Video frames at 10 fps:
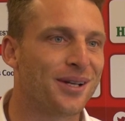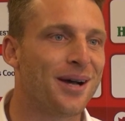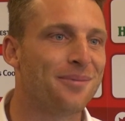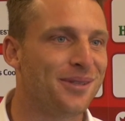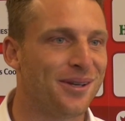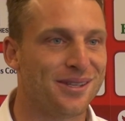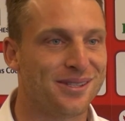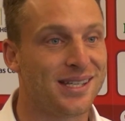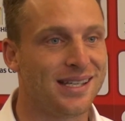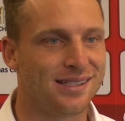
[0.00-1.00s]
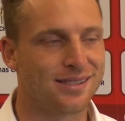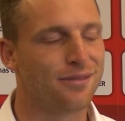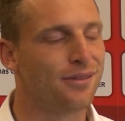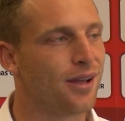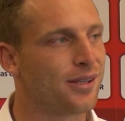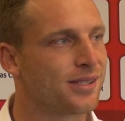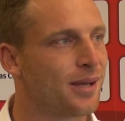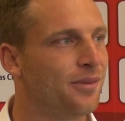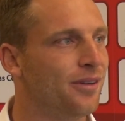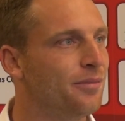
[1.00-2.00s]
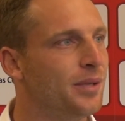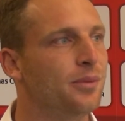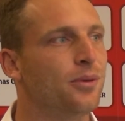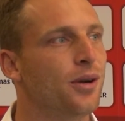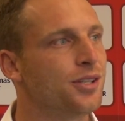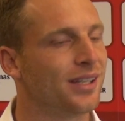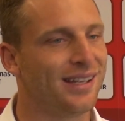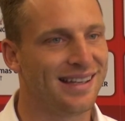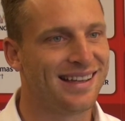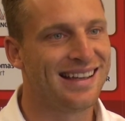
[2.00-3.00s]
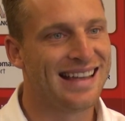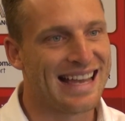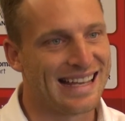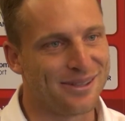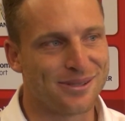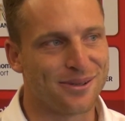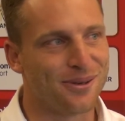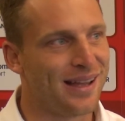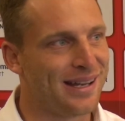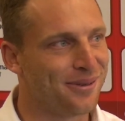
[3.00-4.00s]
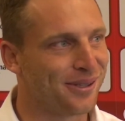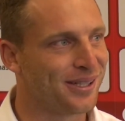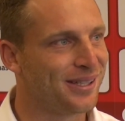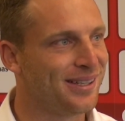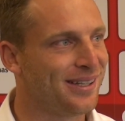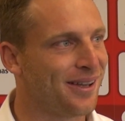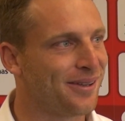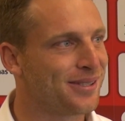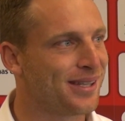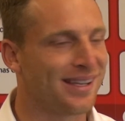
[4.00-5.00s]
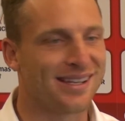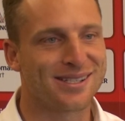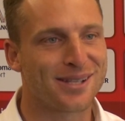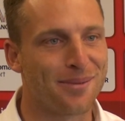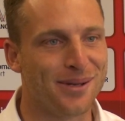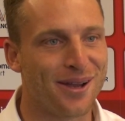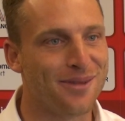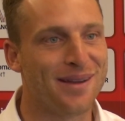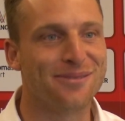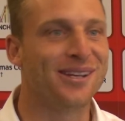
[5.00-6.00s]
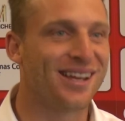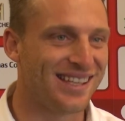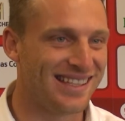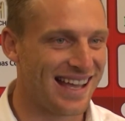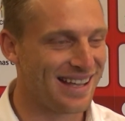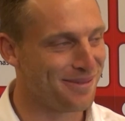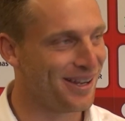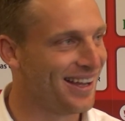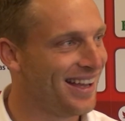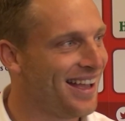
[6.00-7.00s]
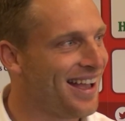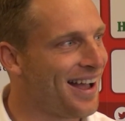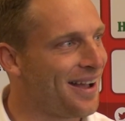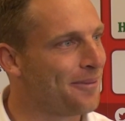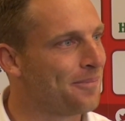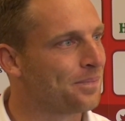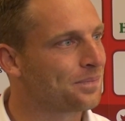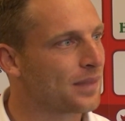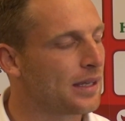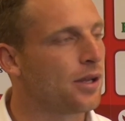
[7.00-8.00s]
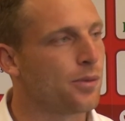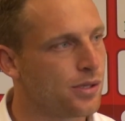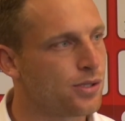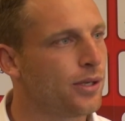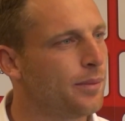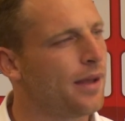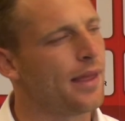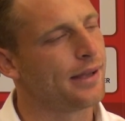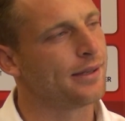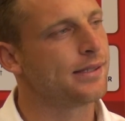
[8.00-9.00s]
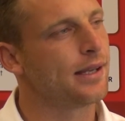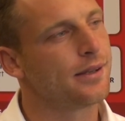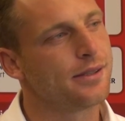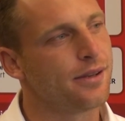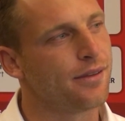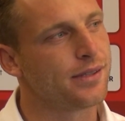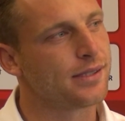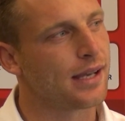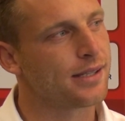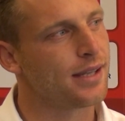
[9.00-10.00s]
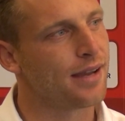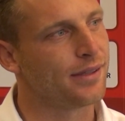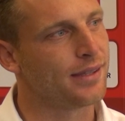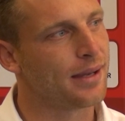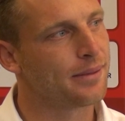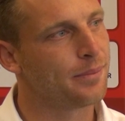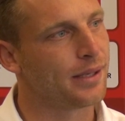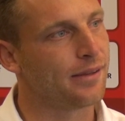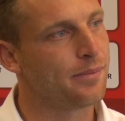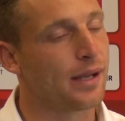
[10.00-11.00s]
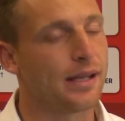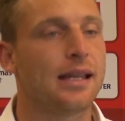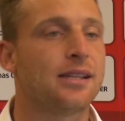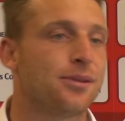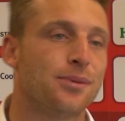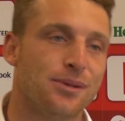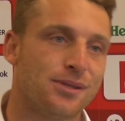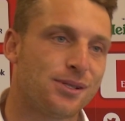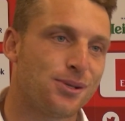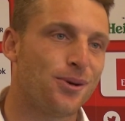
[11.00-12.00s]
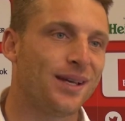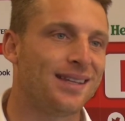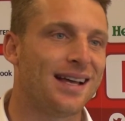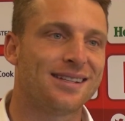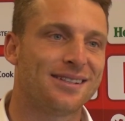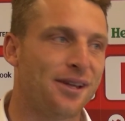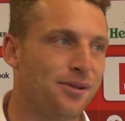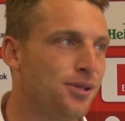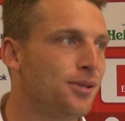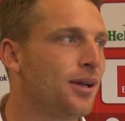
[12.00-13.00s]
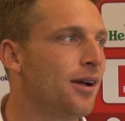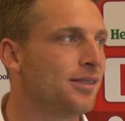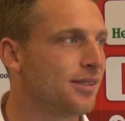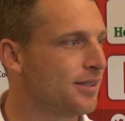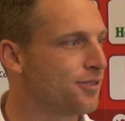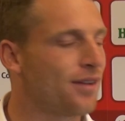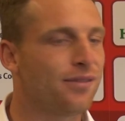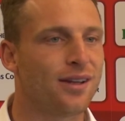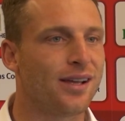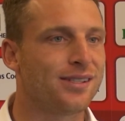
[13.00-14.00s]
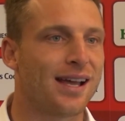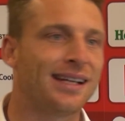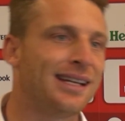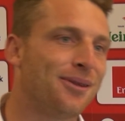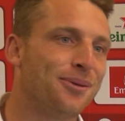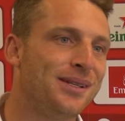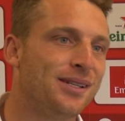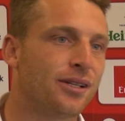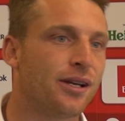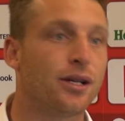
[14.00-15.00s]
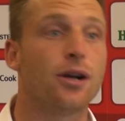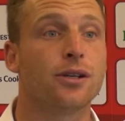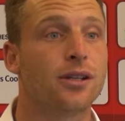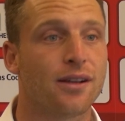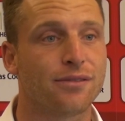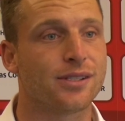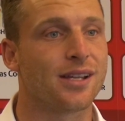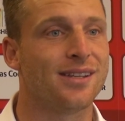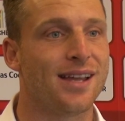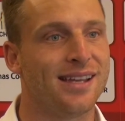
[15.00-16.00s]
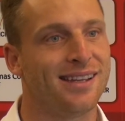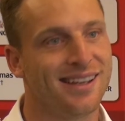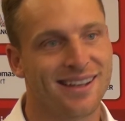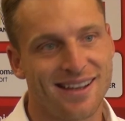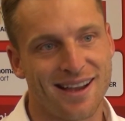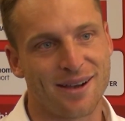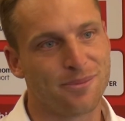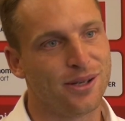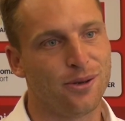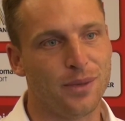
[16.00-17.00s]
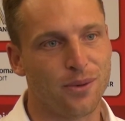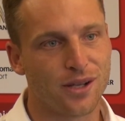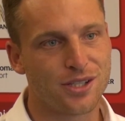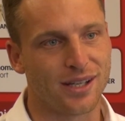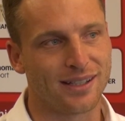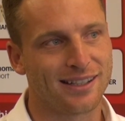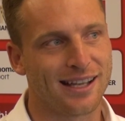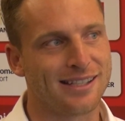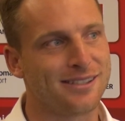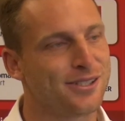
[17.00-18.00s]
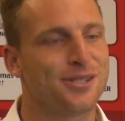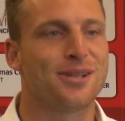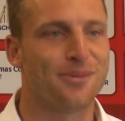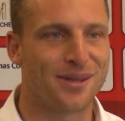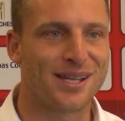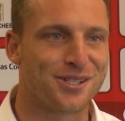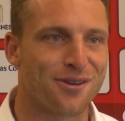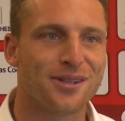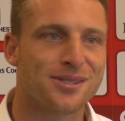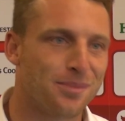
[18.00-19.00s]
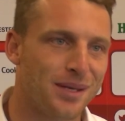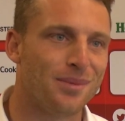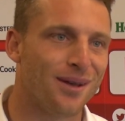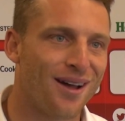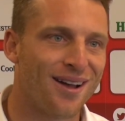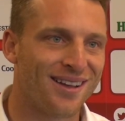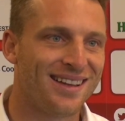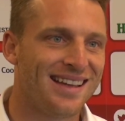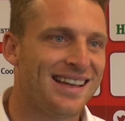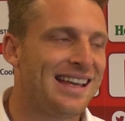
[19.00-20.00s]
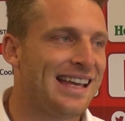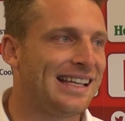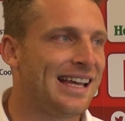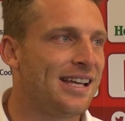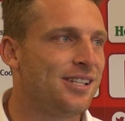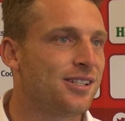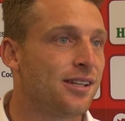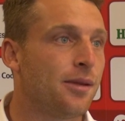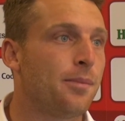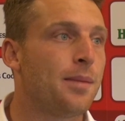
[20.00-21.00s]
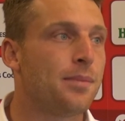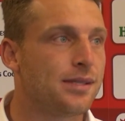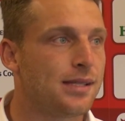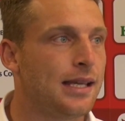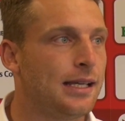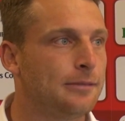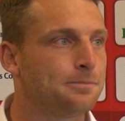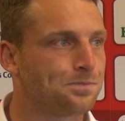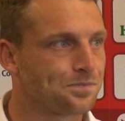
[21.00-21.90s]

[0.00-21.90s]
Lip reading: Cup, you know, the scenes of last summer of people watching it, and it was all anyone could, you know, say it's coming home every other day. But, you know, we were talking about that, and I said, I don't know if it's actually having that big impact. And as I was talking that, you know, two guys at traffic lights hanging out the window going, oh, good luck for Sunday, we'll all be watching. And she said, well, there's your answer, people are engaged. And I remember seeing